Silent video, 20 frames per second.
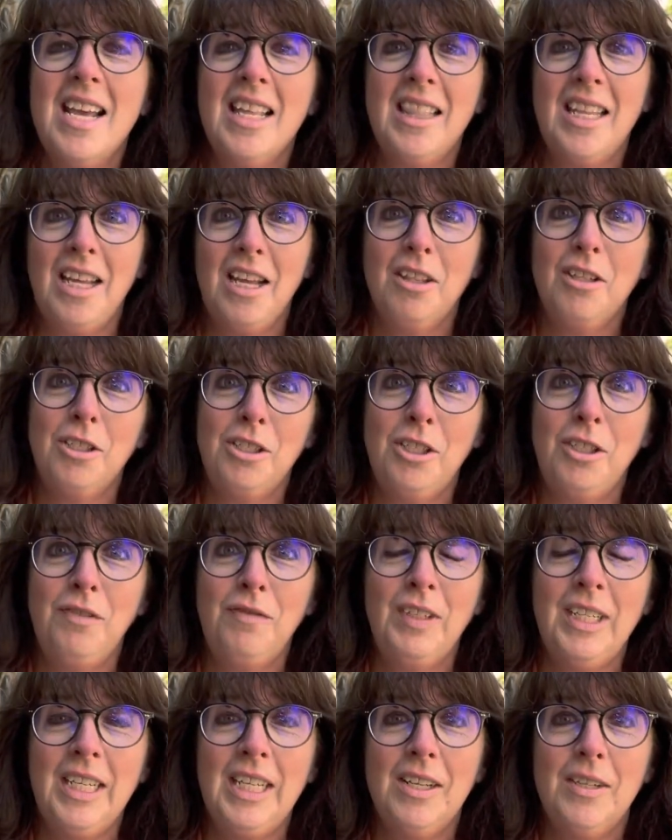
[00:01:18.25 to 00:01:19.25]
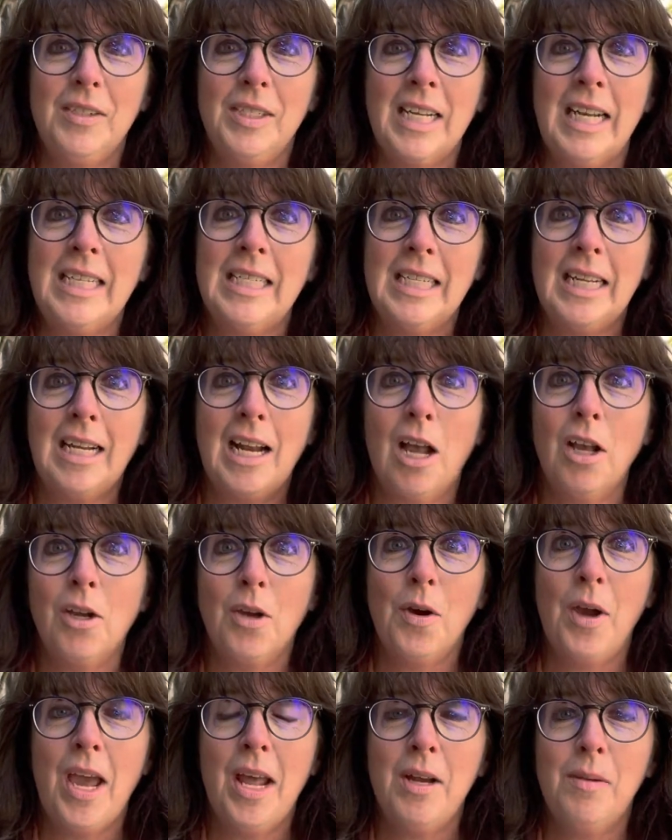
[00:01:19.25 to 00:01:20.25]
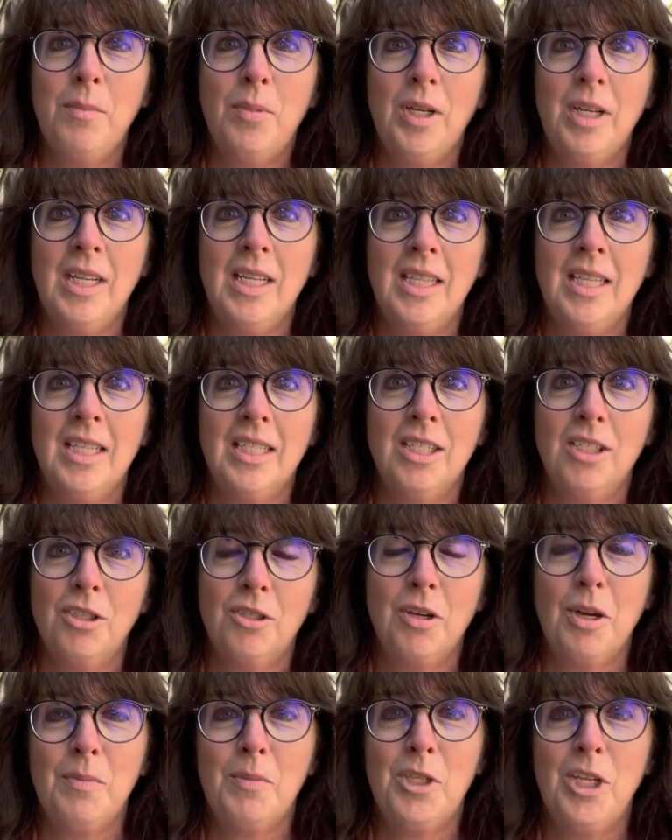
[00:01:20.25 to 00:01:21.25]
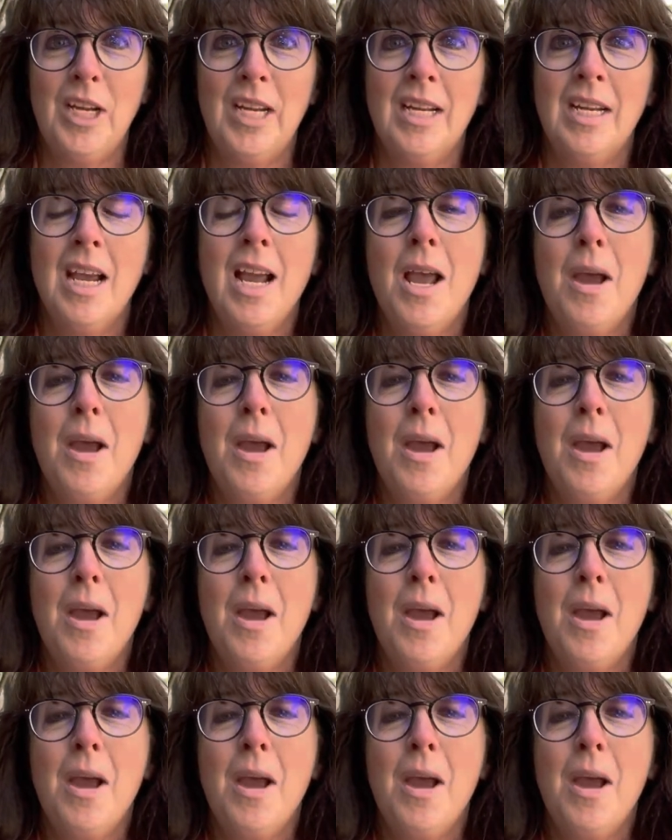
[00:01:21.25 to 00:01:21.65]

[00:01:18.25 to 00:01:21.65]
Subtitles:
The other two videos I did, I'll go ahead and put in the description.